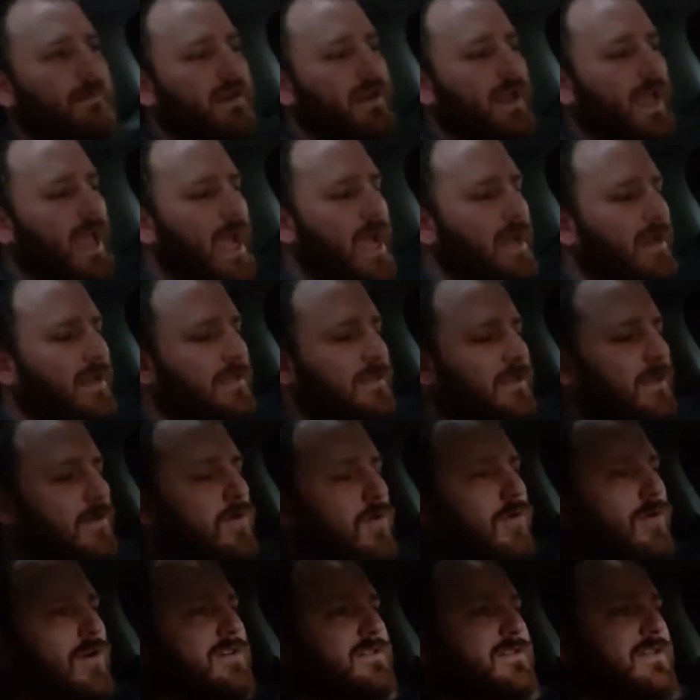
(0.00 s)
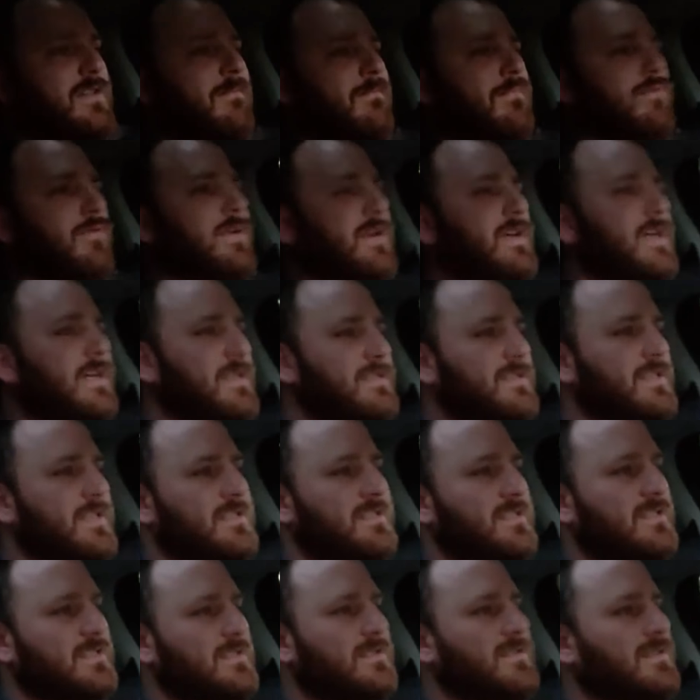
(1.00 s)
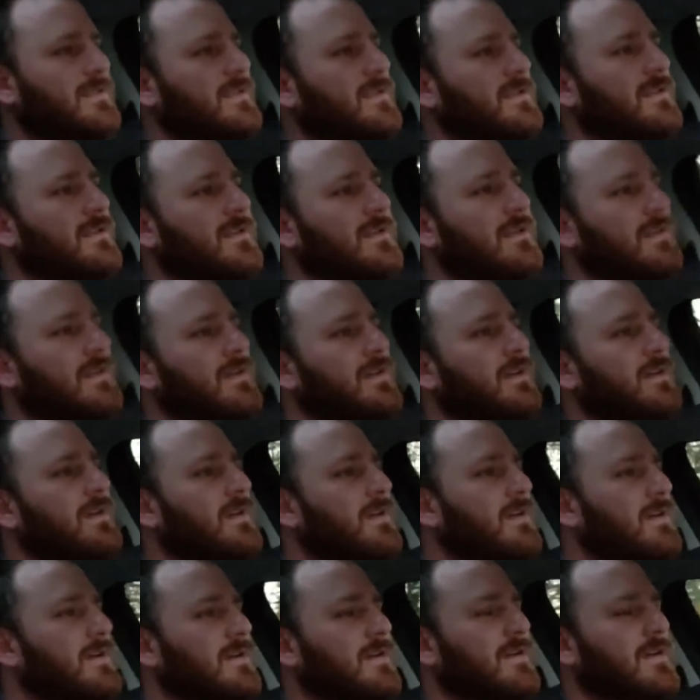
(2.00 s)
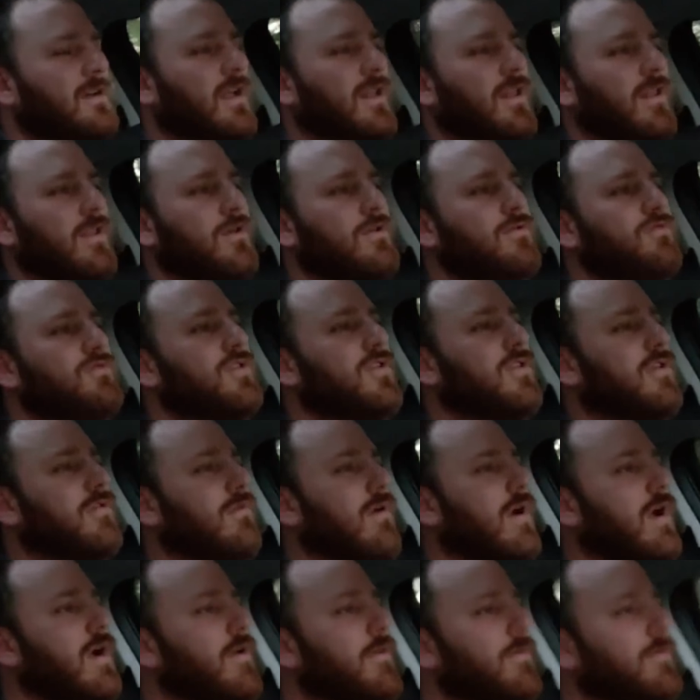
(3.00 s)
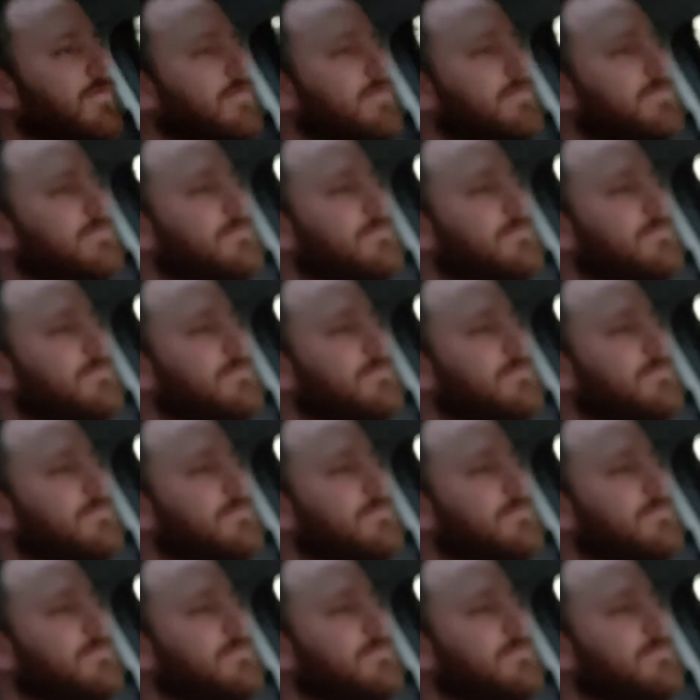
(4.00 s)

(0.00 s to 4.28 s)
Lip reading: handling the corners of the breeze, it's glued to the road.